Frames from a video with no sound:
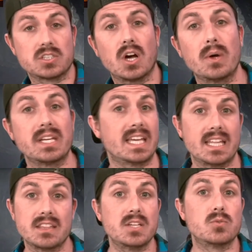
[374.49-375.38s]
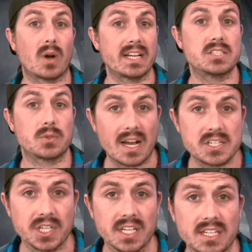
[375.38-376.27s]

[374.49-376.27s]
going in the right direction.